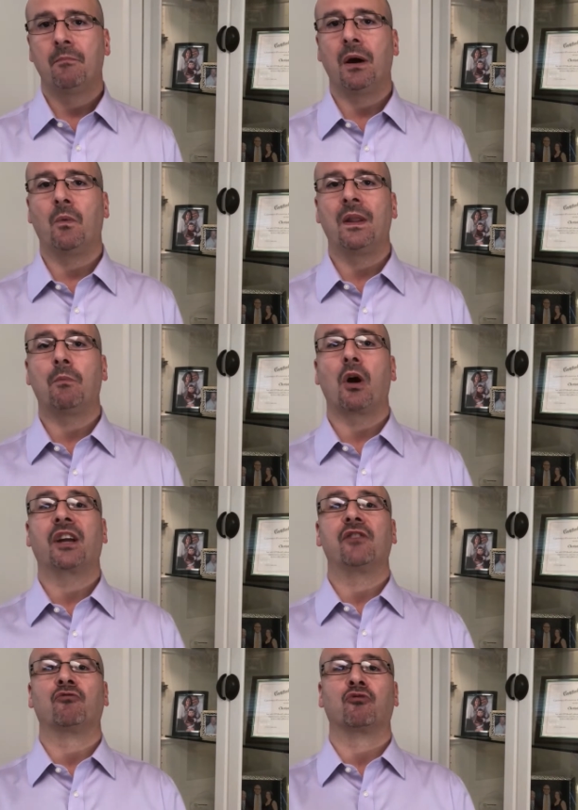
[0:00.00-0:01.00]
But when the
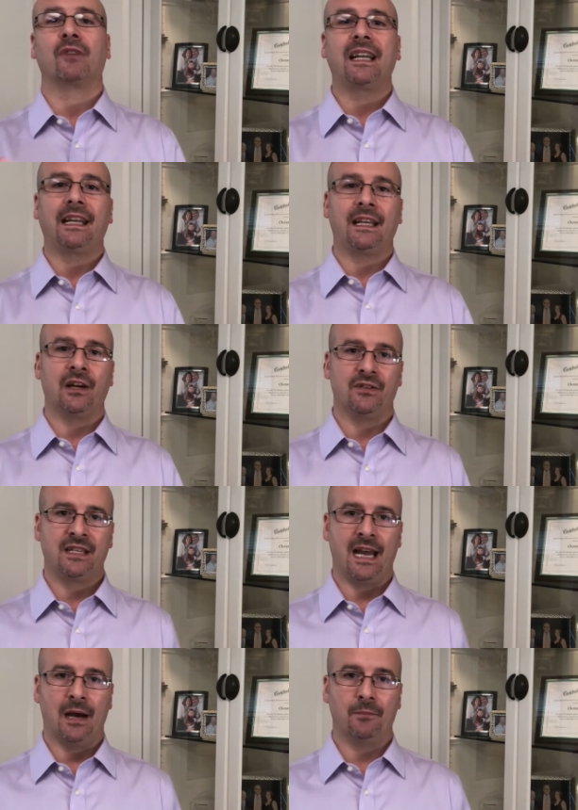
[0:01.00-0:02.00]
market really goes
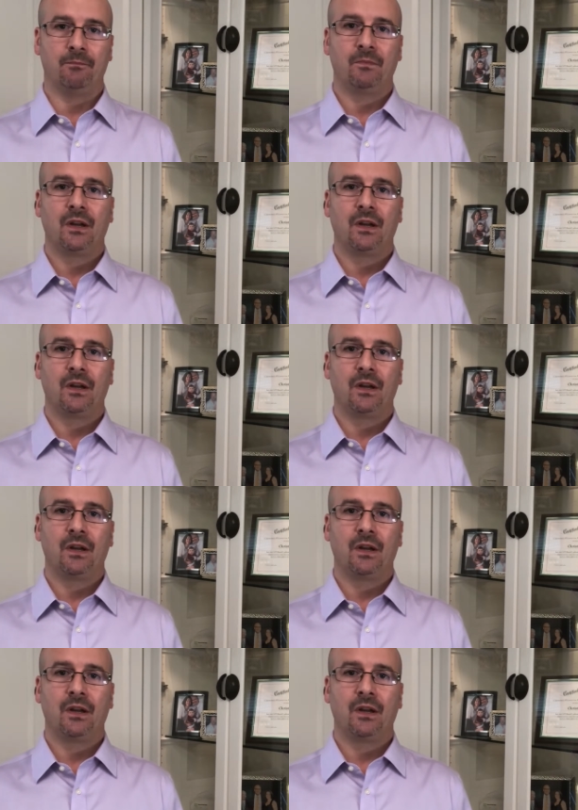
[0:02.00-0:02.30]
down,